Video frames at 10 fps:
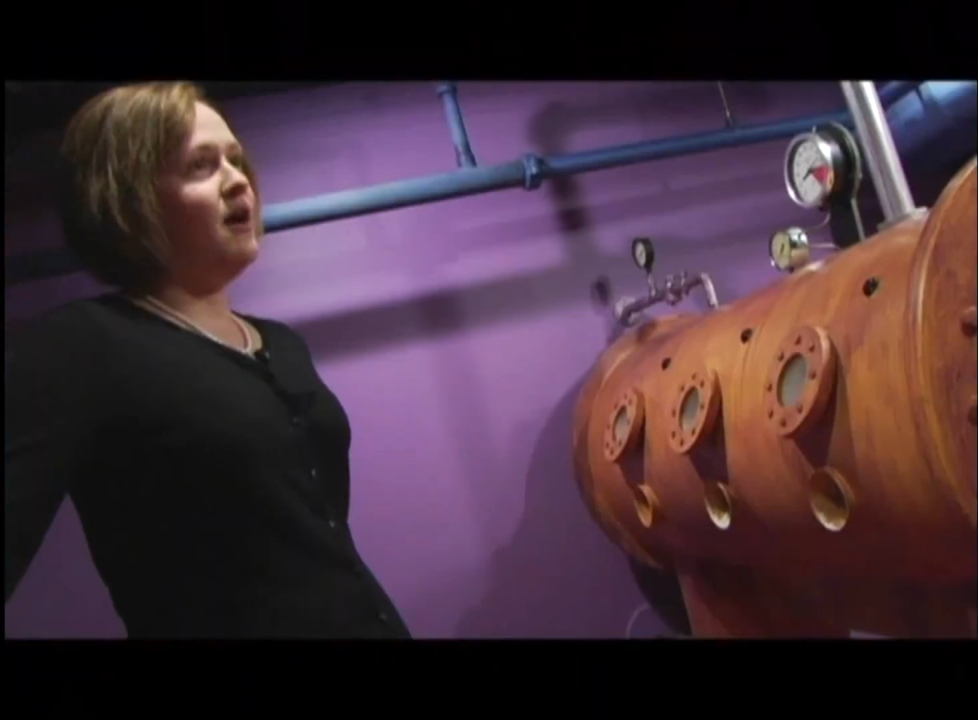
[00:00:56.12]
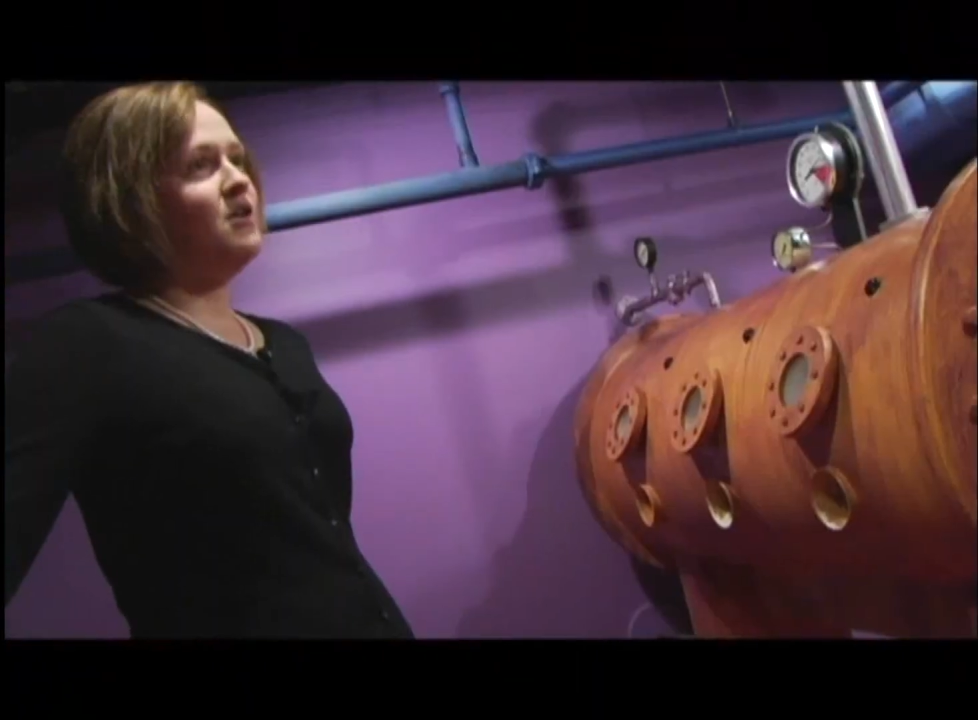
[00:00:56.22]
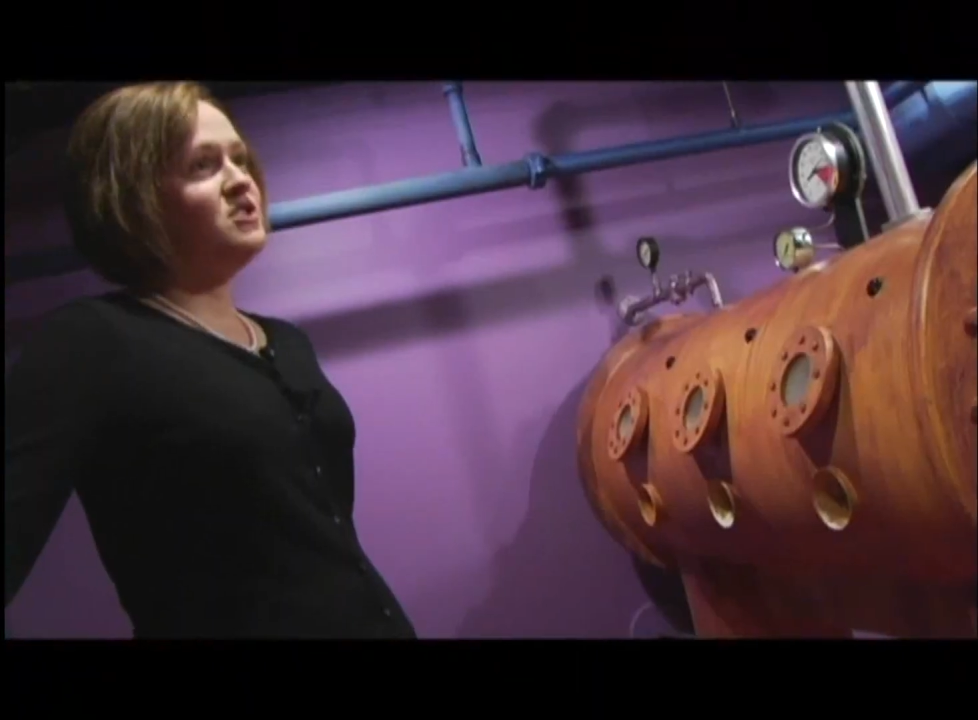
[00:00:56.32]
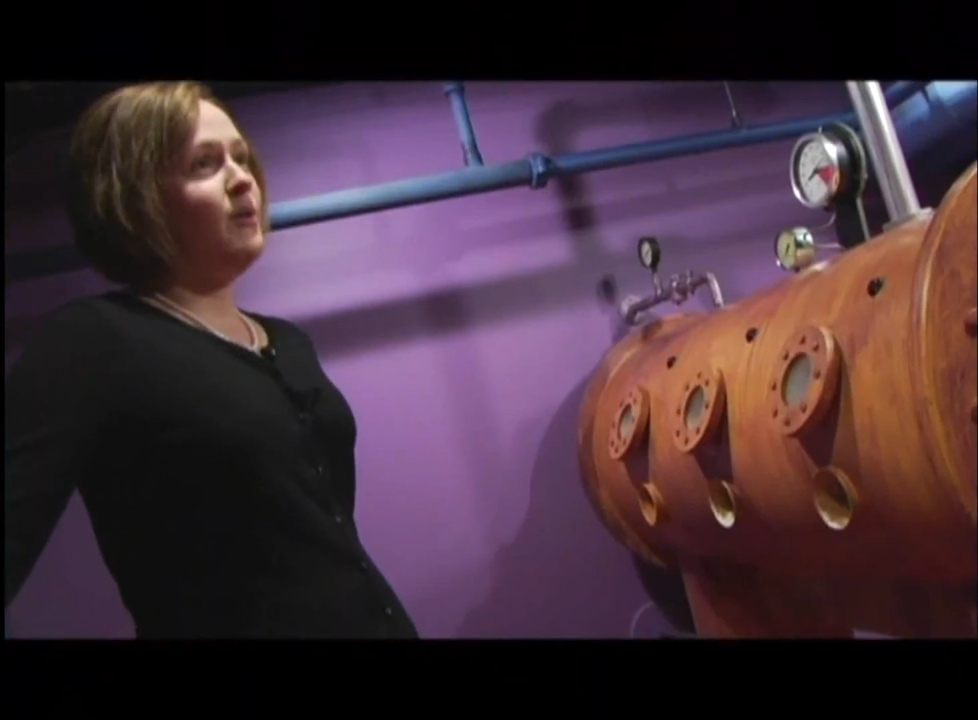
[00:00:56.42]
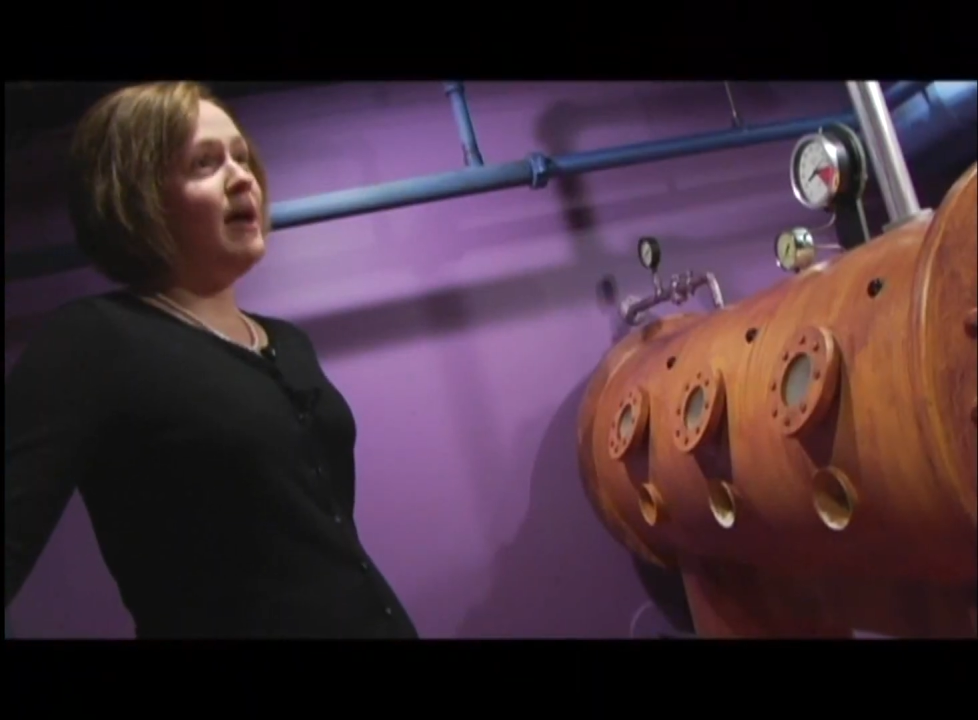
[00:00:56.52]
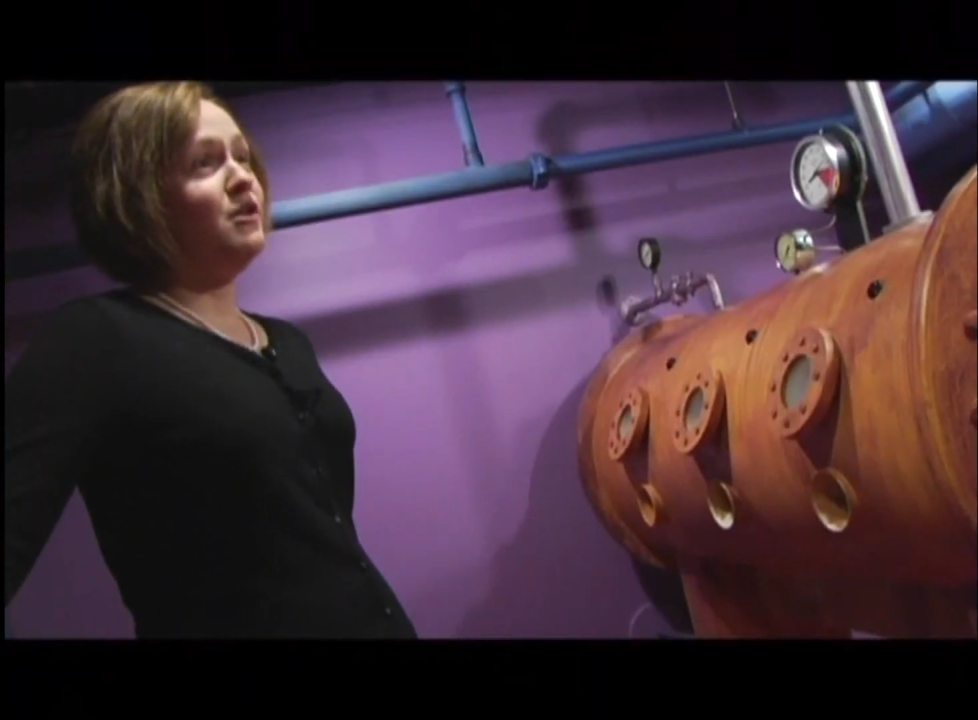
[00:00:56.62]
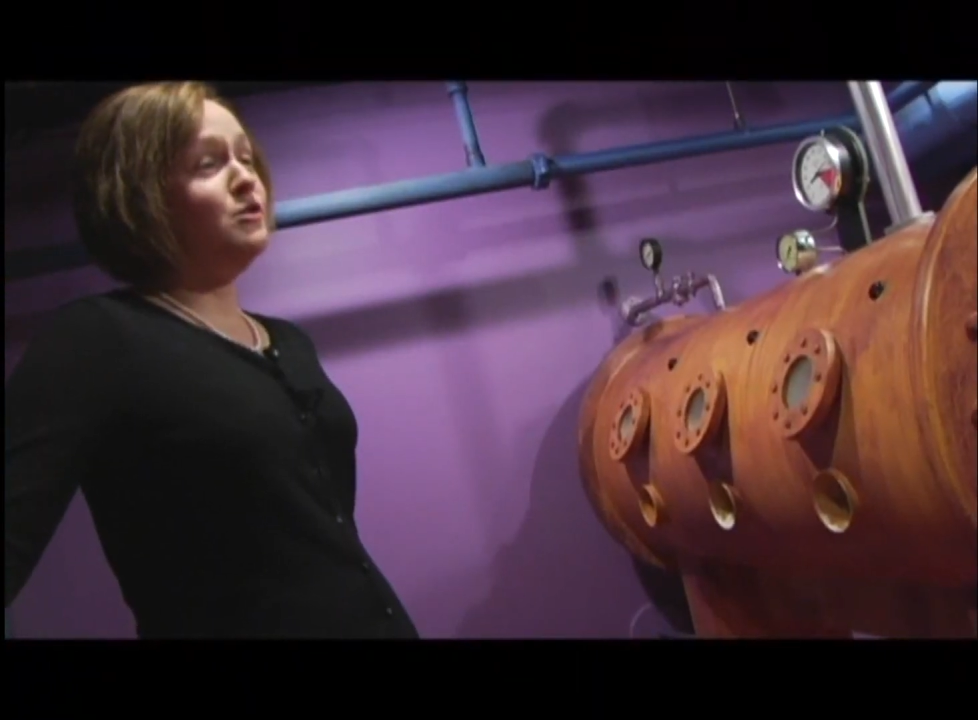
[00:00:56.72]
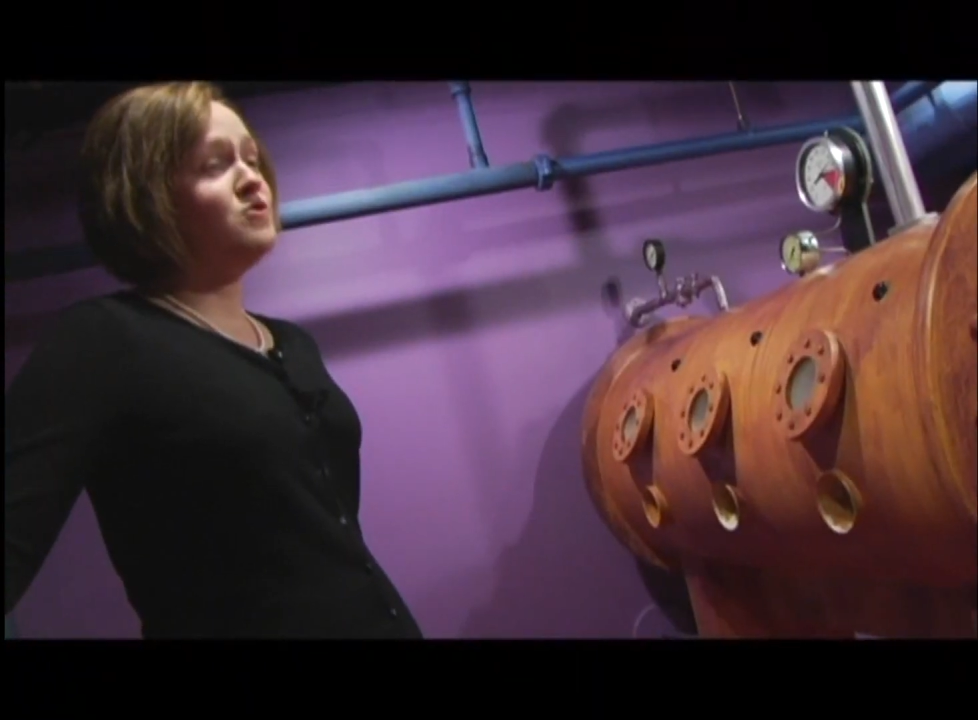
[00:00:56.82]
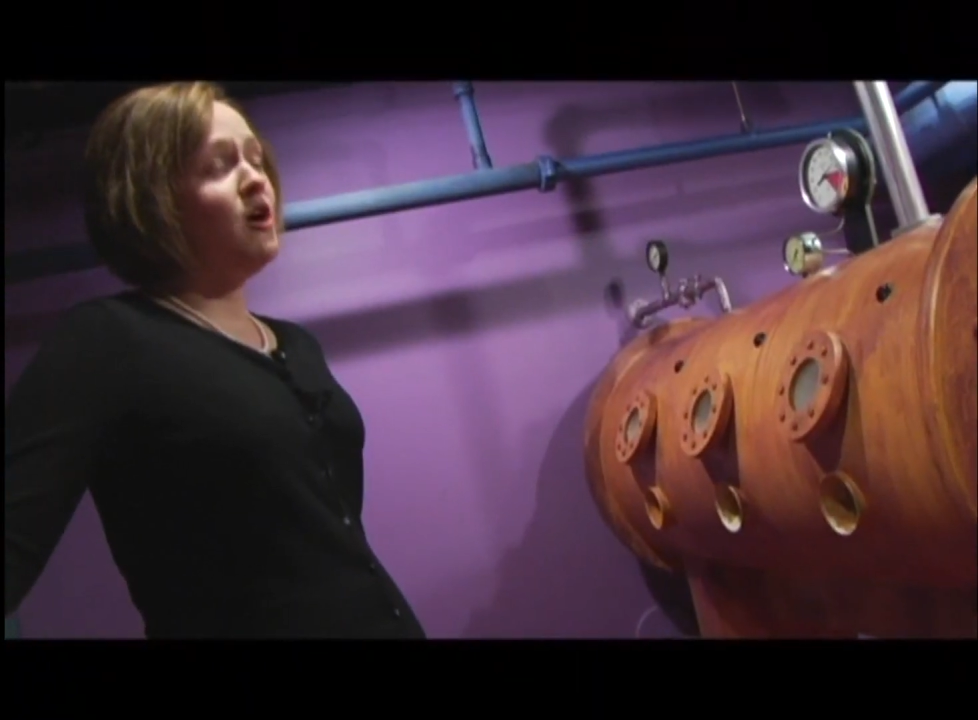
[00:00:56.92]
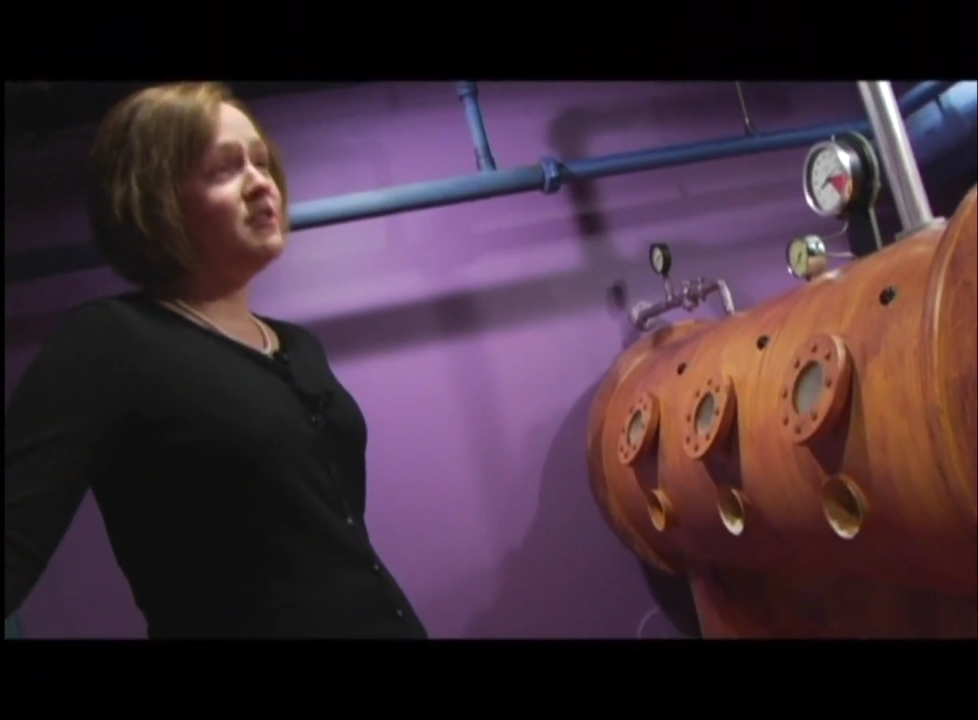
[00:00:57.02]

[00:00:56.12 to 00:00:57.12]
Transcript: They also use